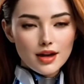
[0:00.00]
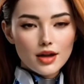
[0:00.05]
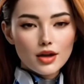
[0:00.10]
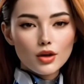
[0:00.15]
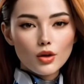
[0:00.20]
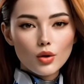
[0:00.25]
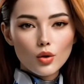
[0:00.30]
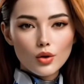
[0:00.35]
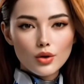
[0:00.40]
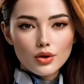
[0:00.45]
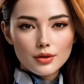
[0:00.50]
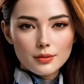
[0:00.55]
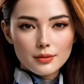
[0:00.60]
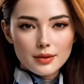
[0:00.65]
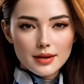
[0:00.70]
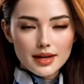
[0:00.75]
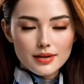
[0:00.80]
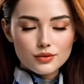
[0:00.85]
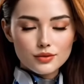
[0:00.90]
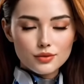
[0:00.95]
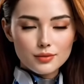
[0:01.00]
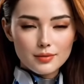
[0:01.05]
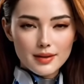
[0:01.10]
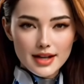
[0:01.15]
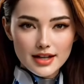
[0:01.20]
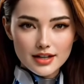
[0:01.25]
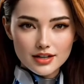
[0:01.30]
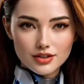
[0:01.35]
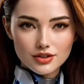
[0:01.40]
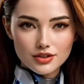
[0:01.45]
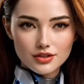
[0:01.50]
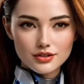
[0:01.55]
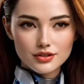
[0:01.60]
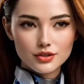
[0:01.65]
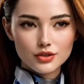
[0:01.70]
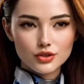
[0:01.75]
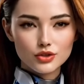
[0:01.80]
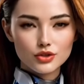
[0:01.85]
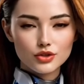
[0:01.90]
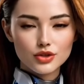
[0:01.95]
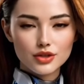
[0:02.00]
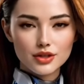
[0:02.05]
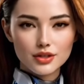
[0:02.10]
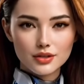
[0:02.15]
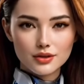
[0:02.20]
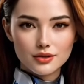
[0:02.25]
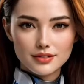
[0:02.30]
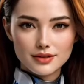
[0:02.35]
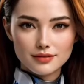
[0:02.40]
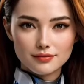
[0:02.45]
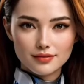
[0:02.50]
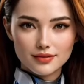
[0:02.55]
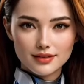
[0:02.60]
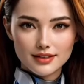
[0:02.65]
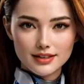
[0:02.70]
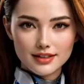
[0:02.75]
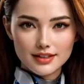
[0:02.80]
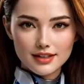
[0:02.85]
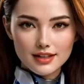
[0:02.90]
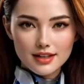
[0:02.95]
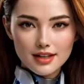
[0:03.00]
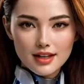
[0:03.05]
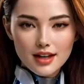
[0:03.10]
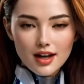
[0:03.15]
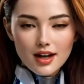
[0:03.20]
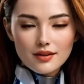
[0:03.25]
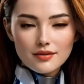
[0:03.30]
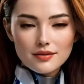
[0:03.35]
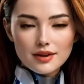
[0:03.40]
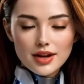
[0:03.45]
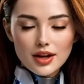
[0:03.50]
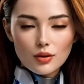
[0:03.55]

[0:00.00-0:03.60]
It cannot get there yet because my own pawn stands on f2,